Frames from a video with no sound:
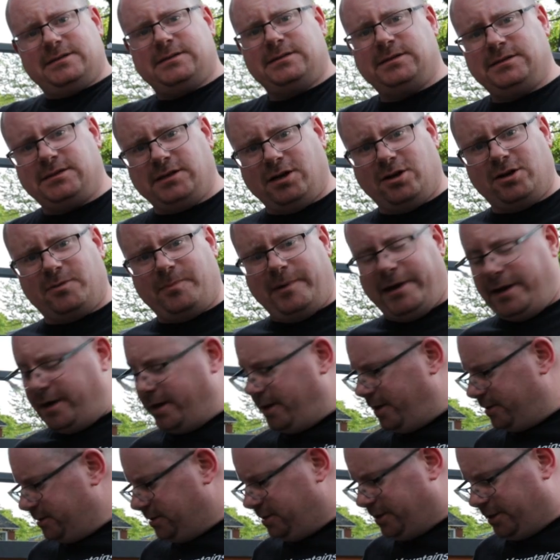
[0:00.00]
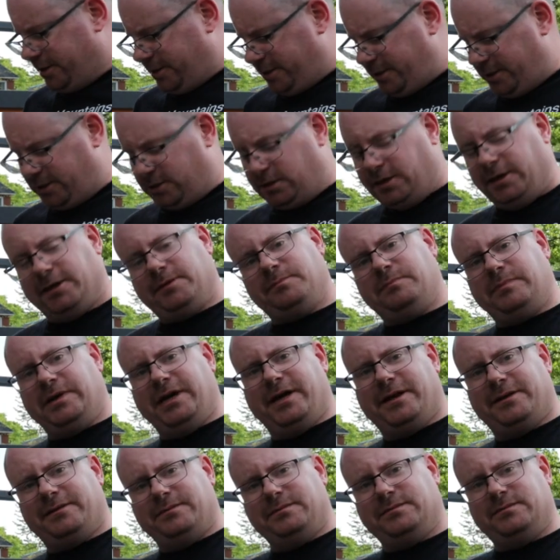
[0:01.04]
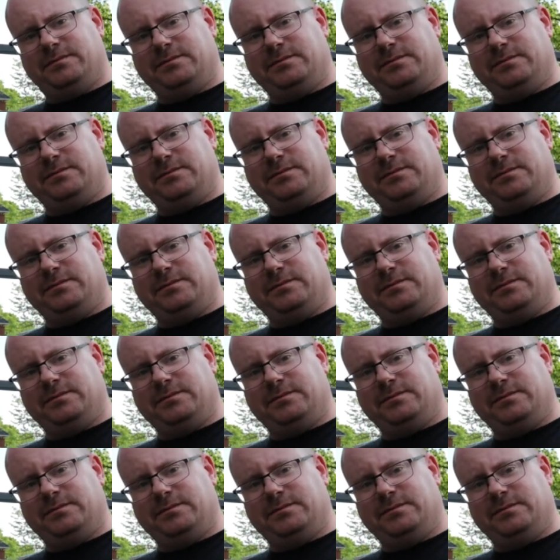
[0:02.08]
sunk by a sick kidlet, but